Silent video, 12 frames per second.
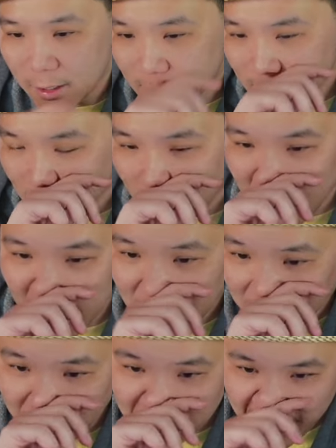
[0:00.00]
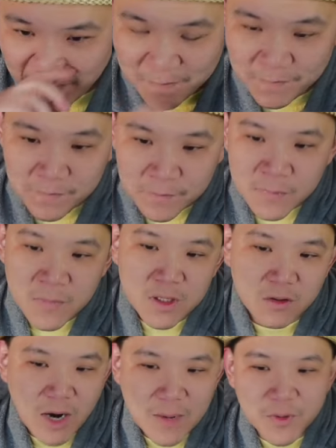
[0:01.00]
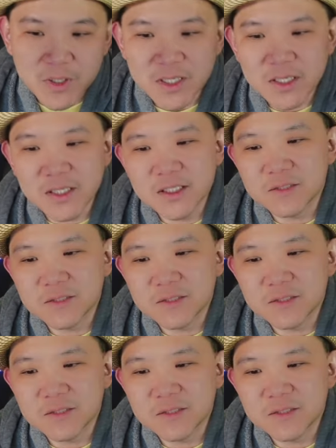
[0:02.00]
So I don't know. The wrapper is